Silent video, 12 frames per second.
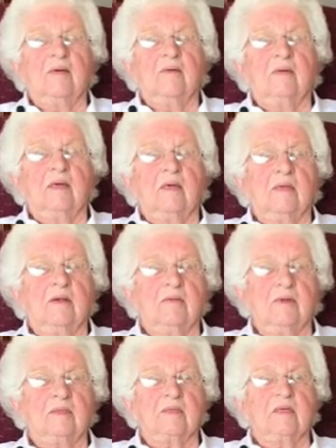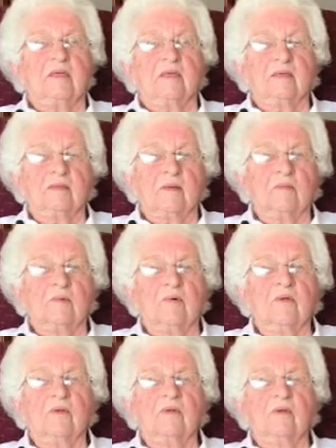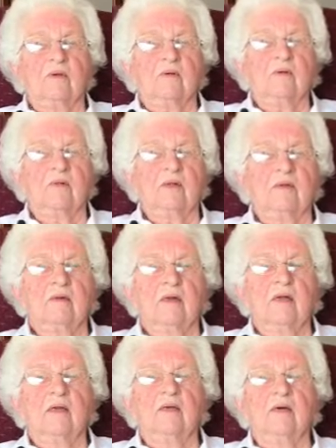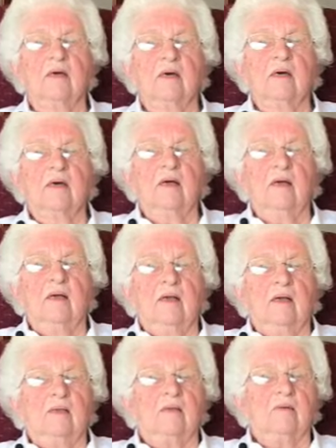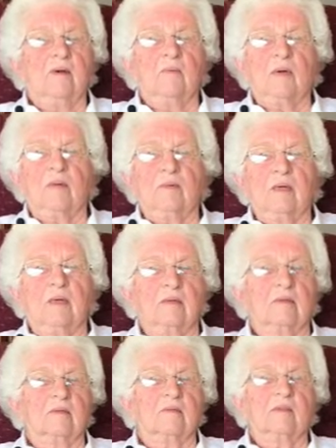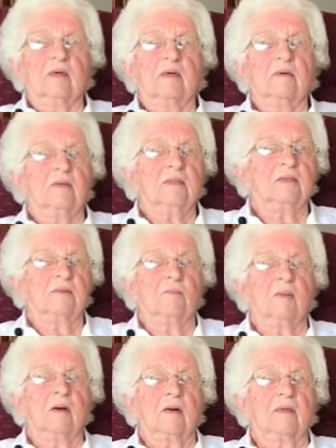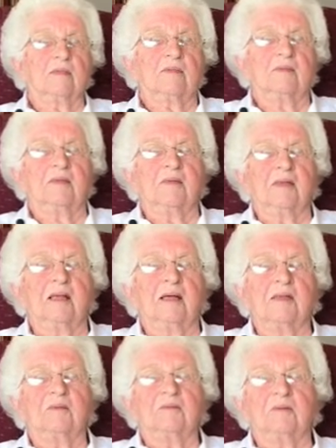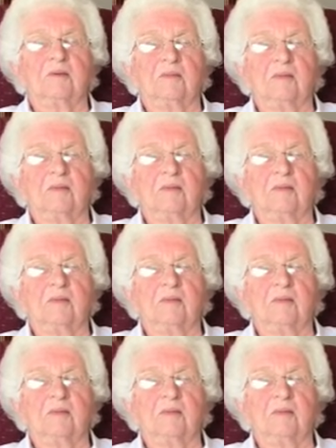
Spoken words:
We hit every state except North and South Carolina. So I probably hit some parks during that trip.